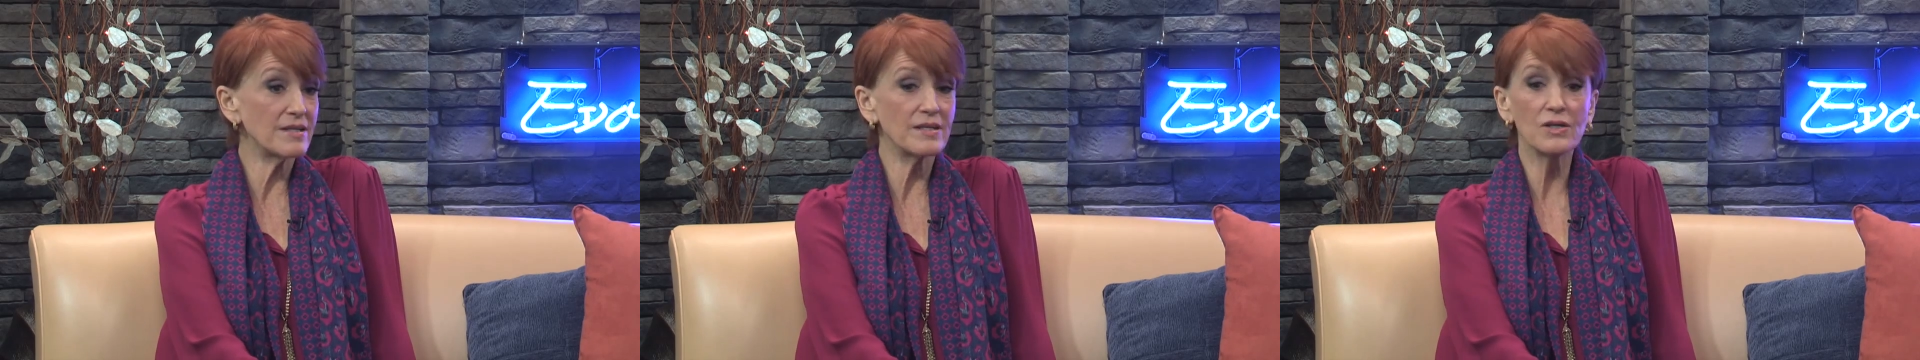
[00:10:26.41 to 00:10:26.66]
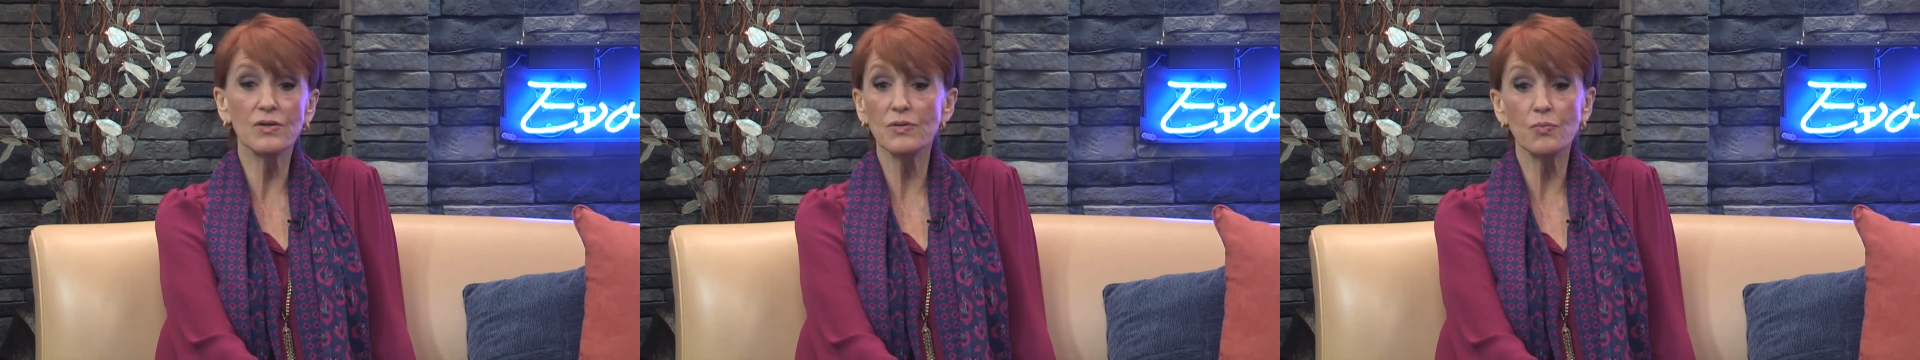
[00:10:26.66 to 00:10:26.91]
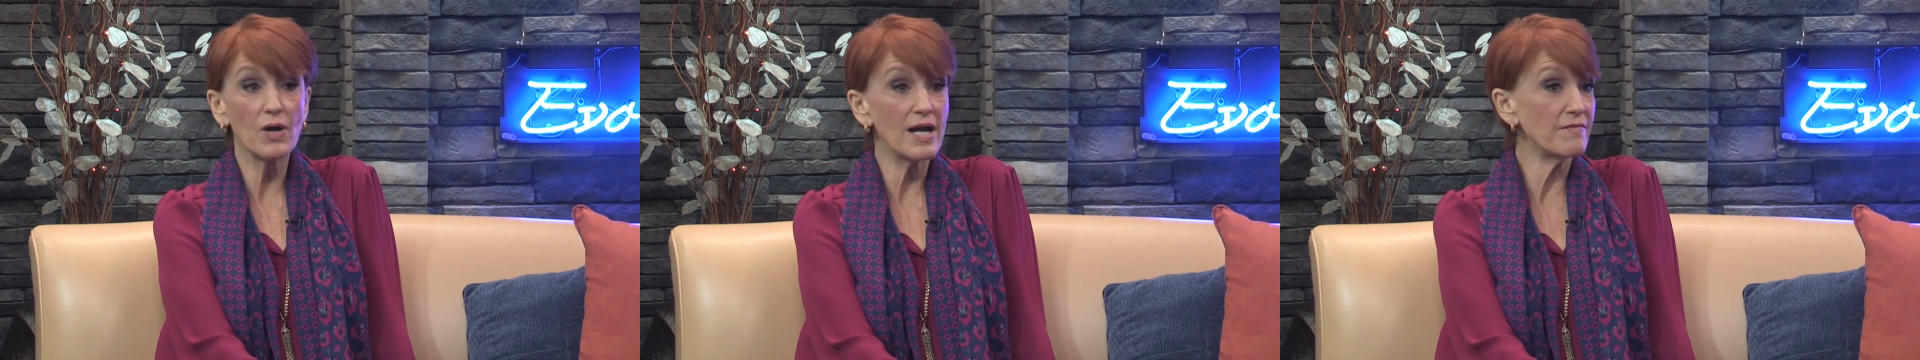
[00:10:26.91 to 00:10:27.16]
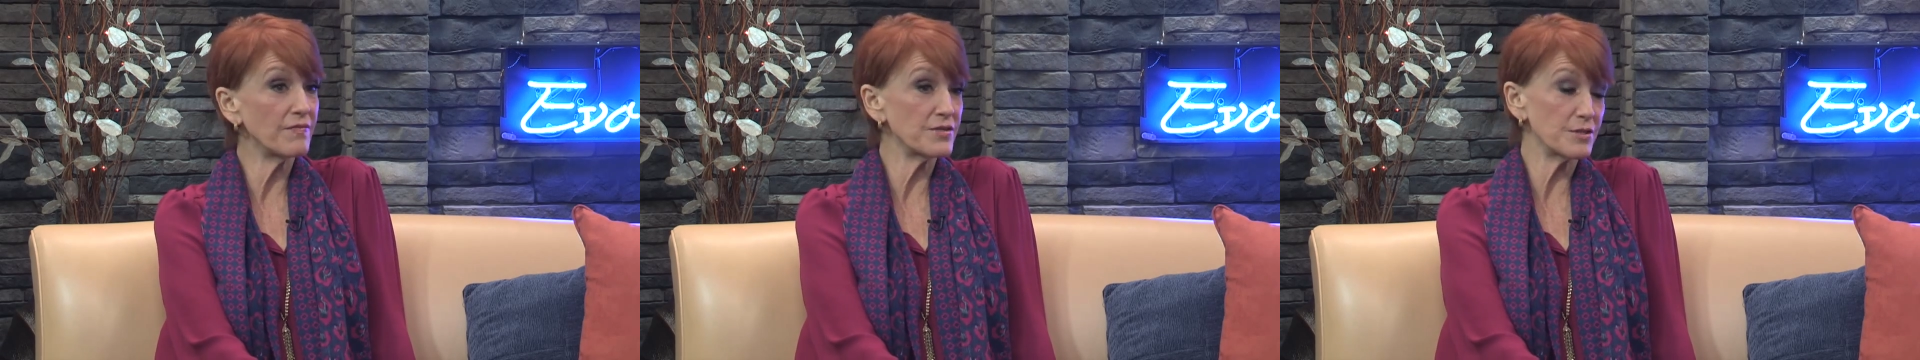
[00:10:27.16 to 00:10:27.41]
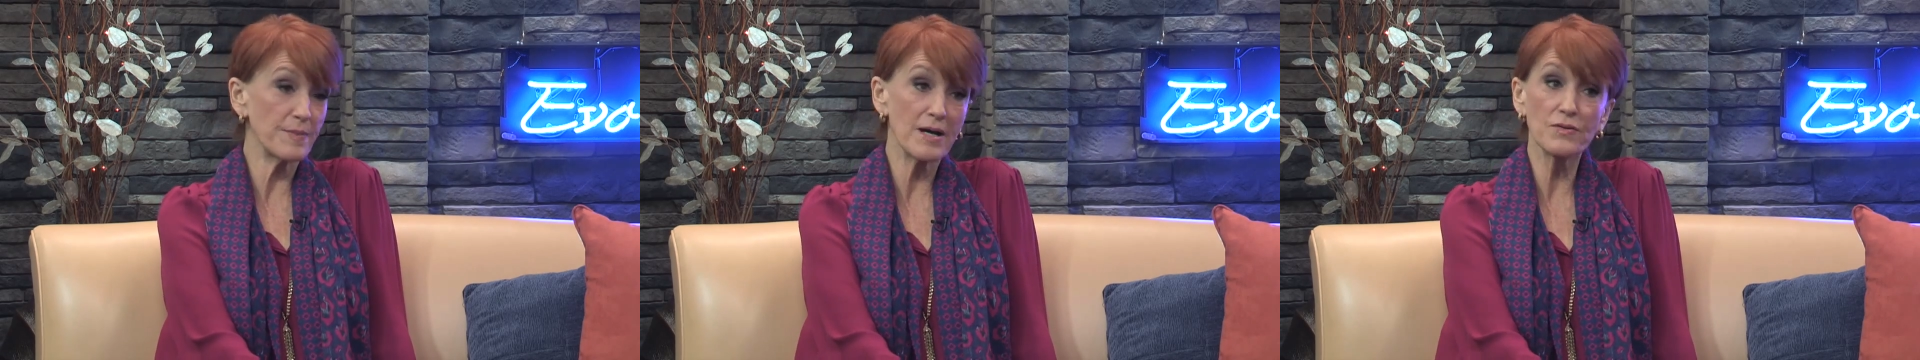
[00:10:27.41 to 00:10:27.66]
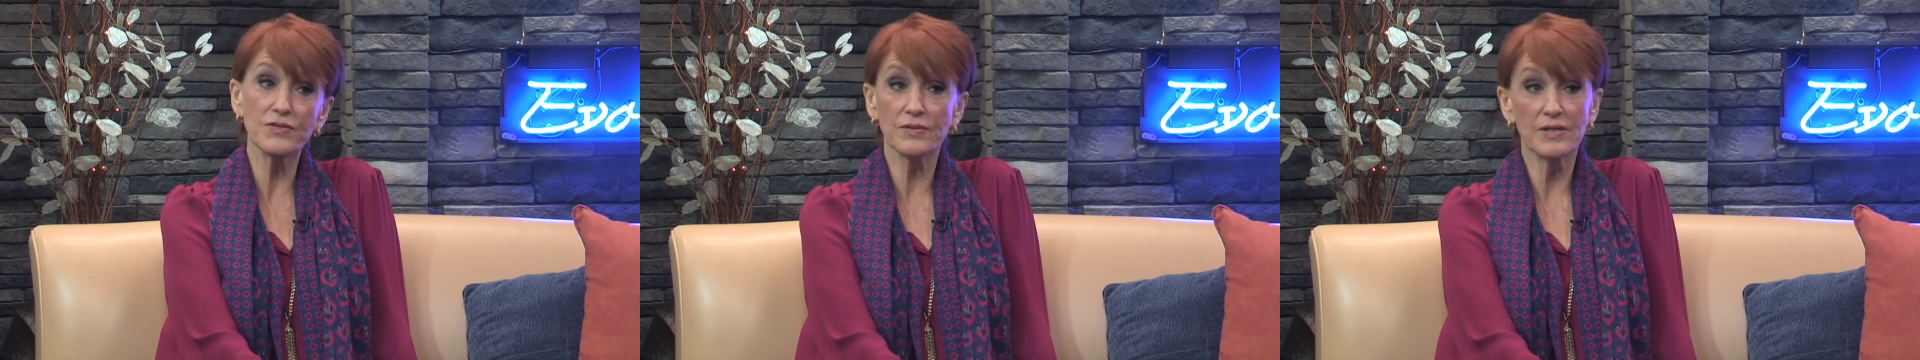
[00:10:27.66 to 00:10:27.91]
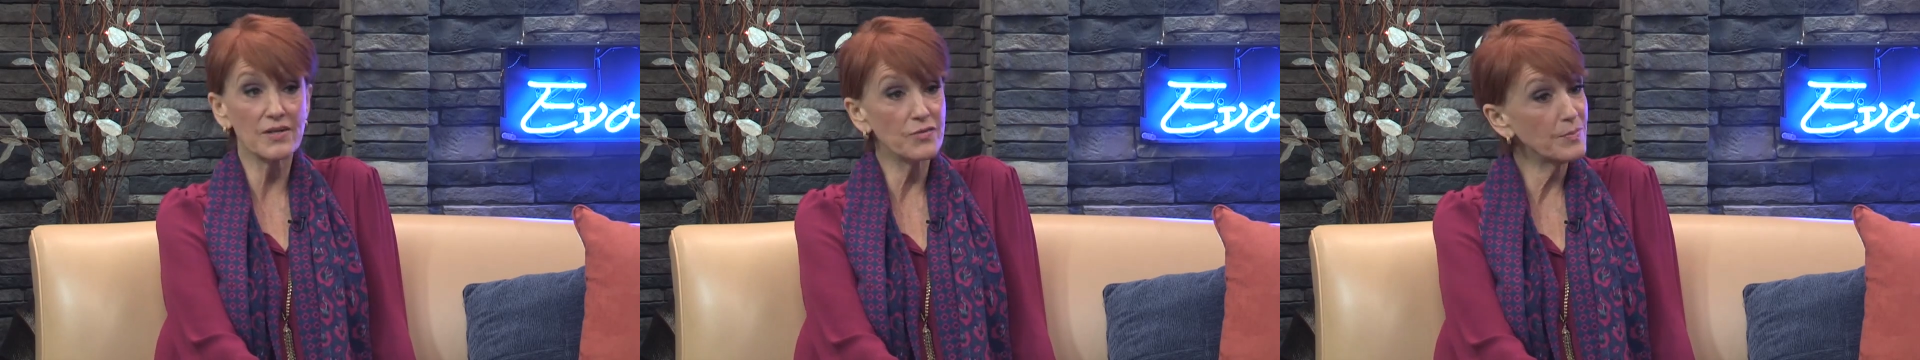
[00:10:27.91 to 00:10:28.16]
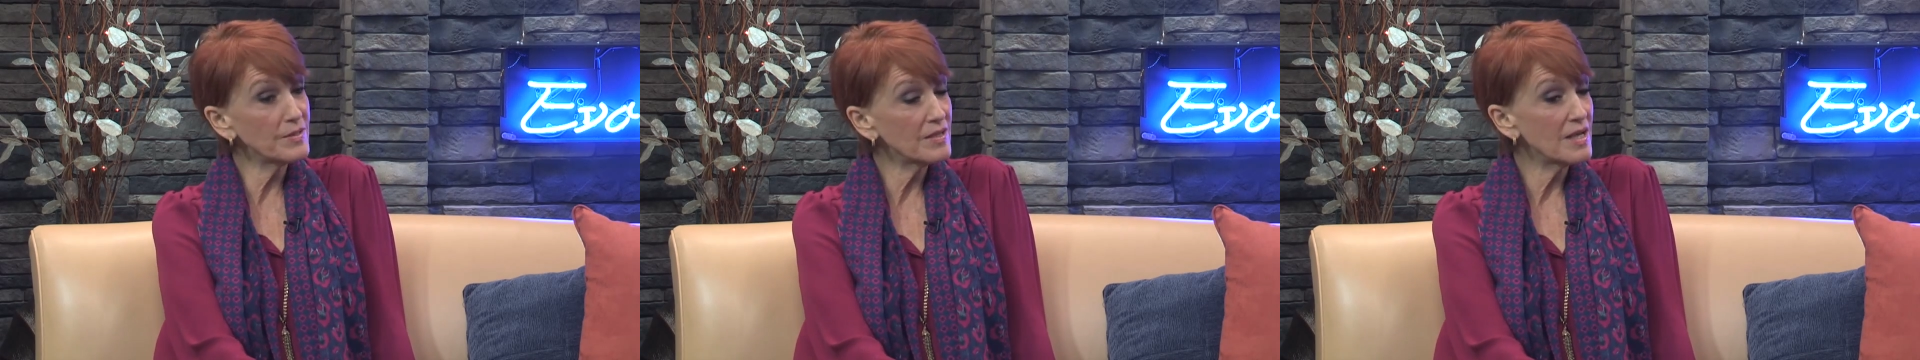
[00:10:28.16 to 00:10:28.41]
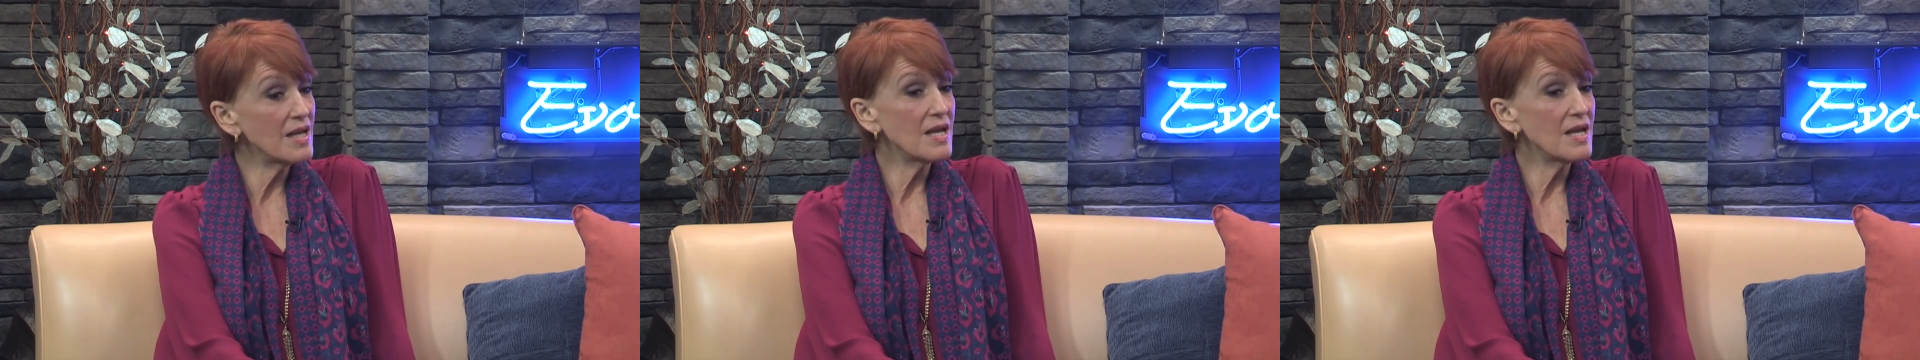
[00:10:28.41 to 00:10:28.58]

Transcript: and a good wife or spouse or husband